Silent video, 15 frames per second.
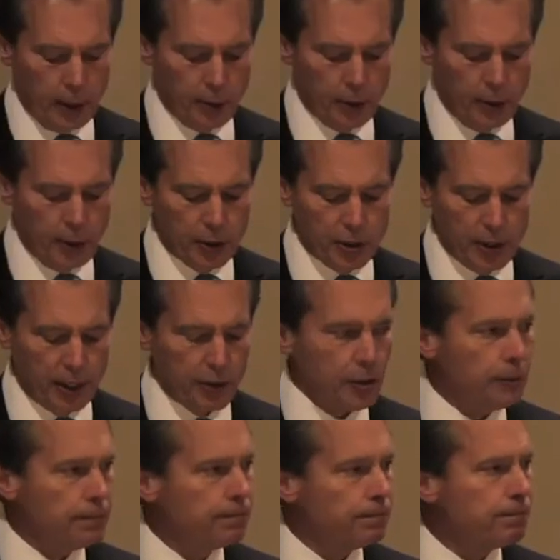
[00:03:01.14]
During this
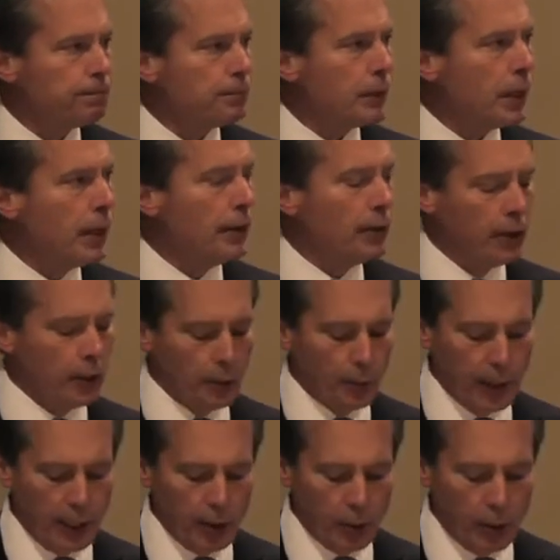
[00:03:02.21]
session, the
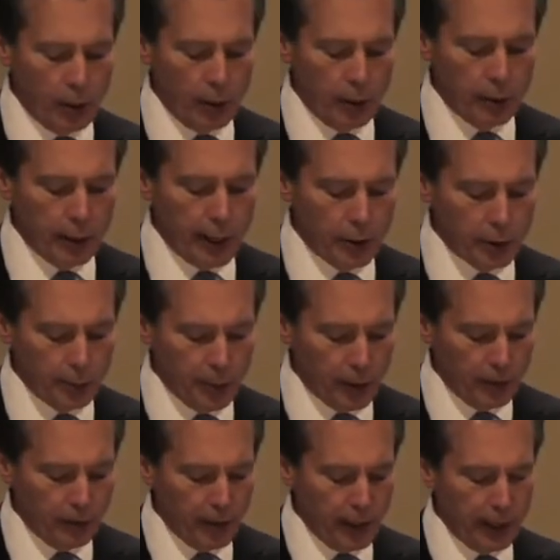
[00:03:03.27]
debate on House Bill
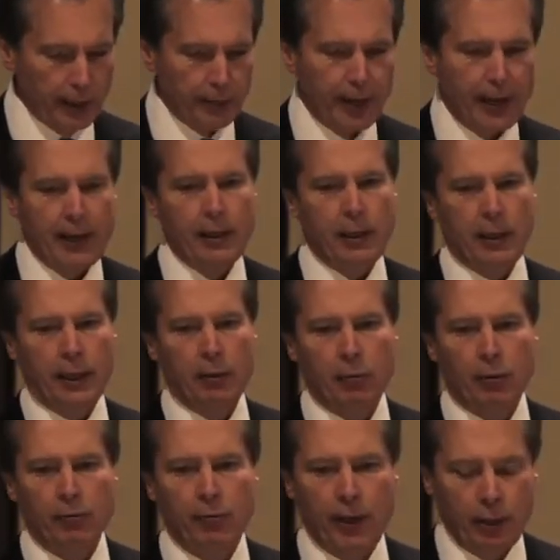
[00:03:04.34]
five, I think,
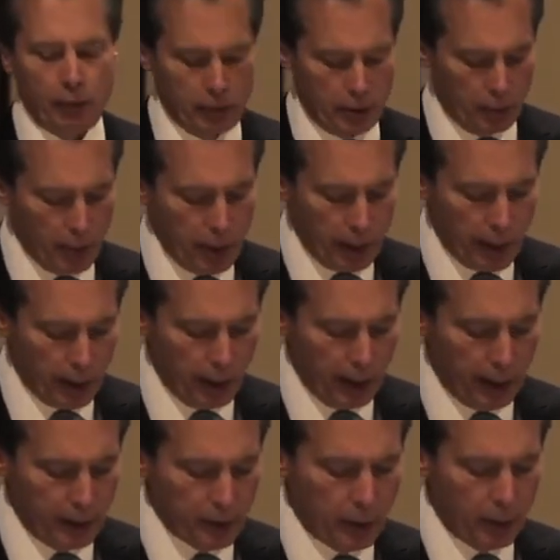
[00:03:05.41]
revealed to me, at
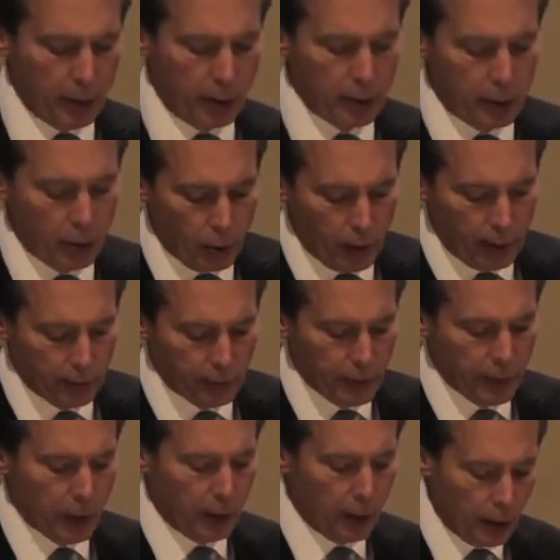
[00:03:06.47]
least, an ongoing,
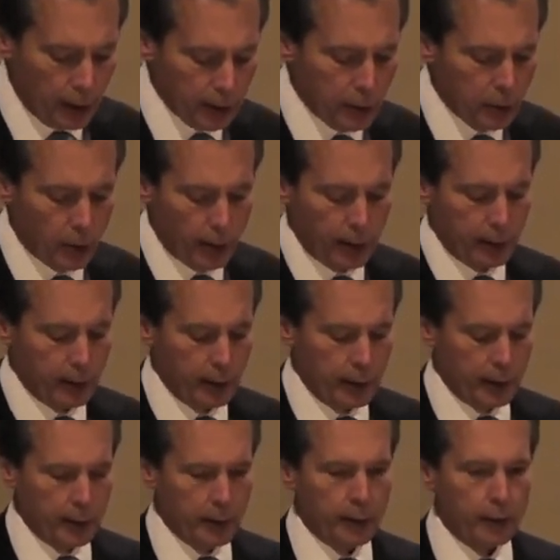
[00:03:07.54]
ongoing
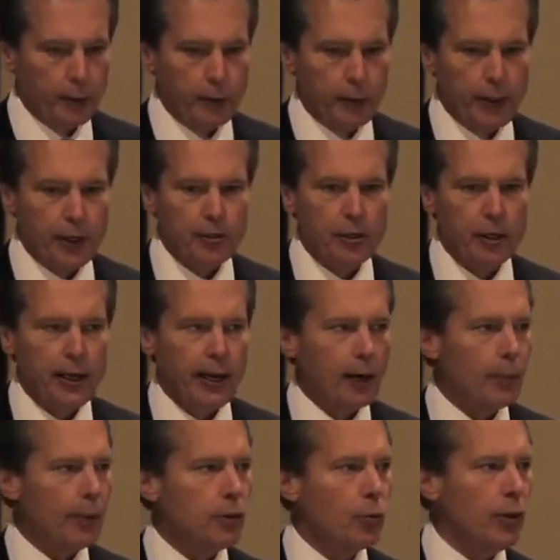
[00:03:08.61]

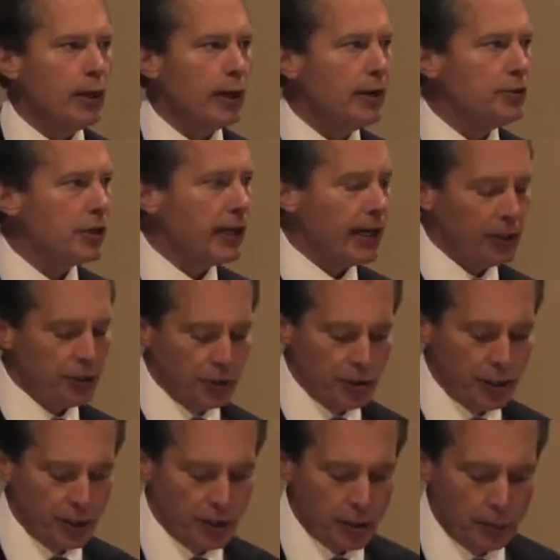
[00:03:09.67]
disconnect between our education
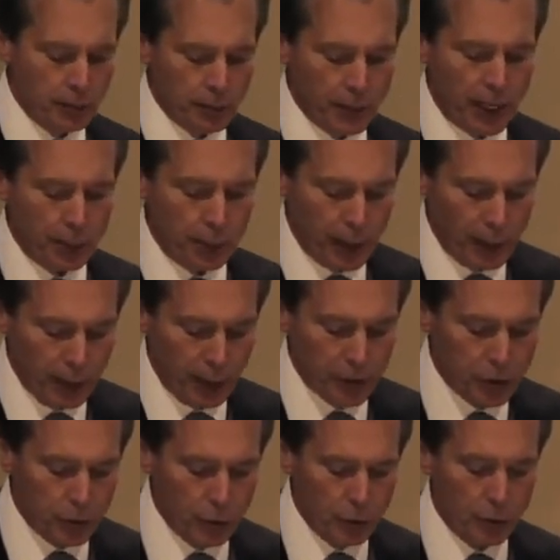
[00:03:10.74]
system, our public
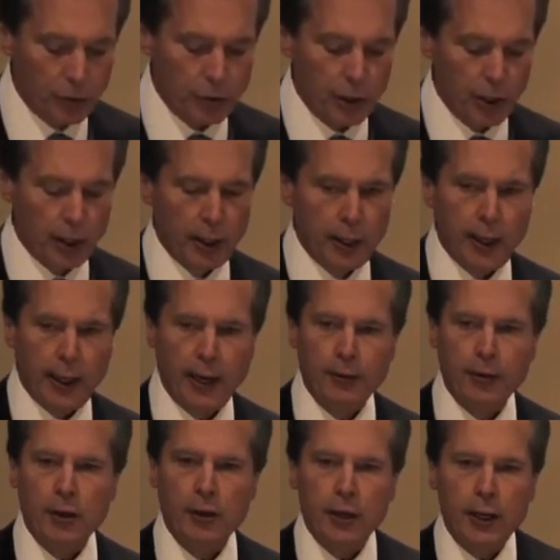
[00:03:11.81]
schools,
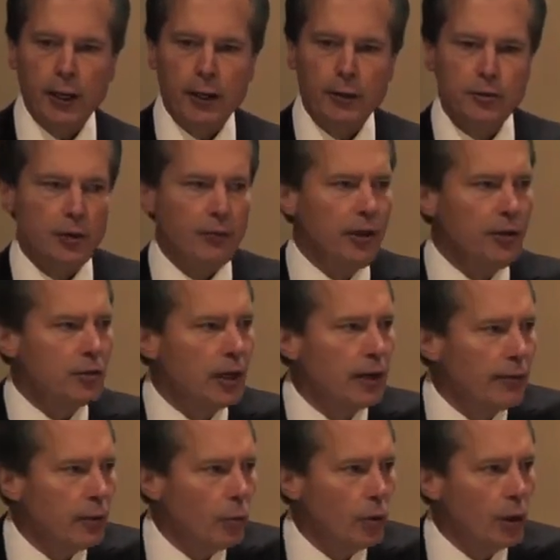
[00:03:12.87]
and the needs of each and
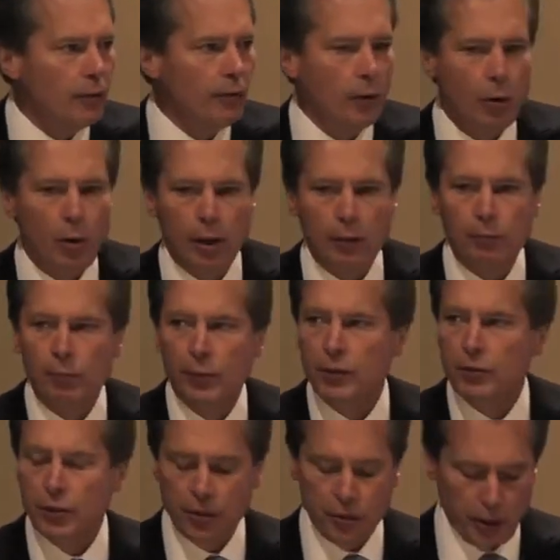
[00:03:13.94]
every one of you all in
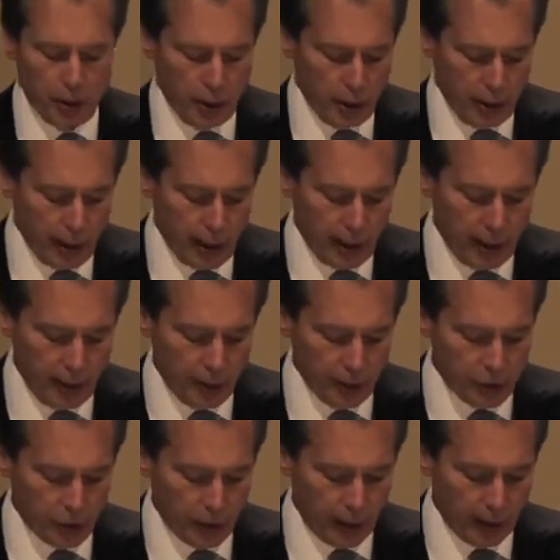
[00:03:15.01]
business and
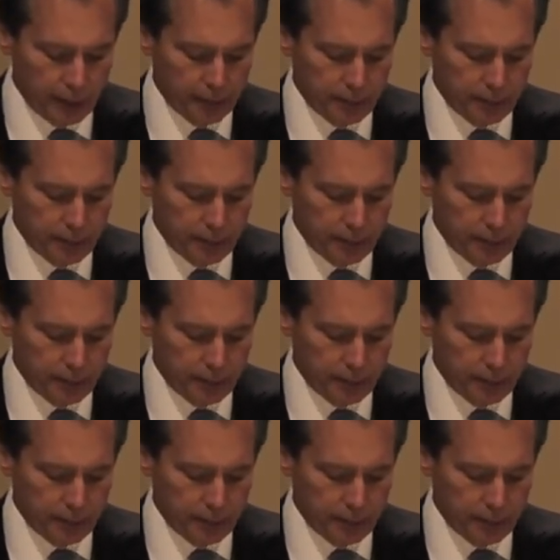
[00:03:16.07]
industry.